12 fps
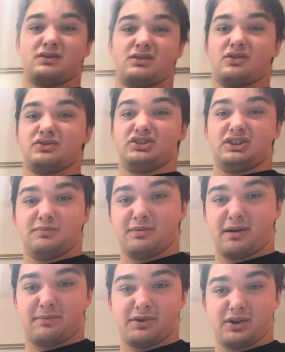Our GDP
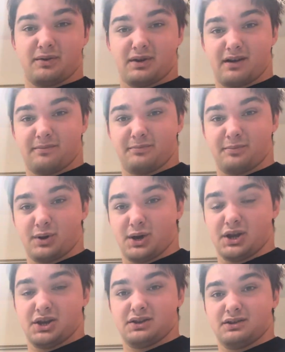might be going up, but
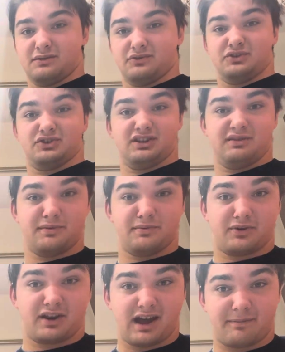so GDP per
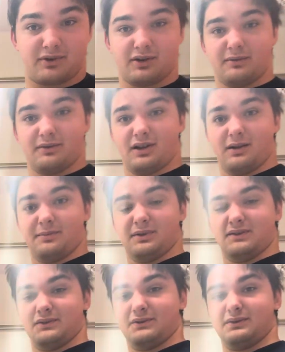capita going up
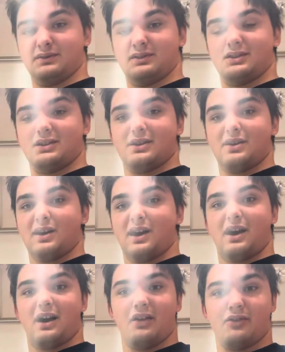is
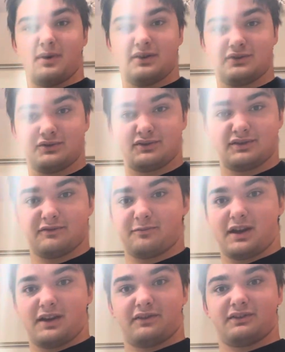other measures of
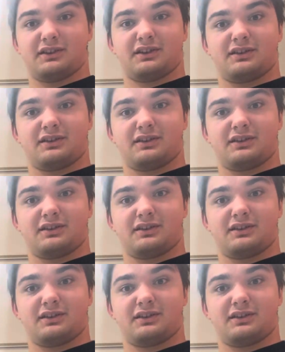basic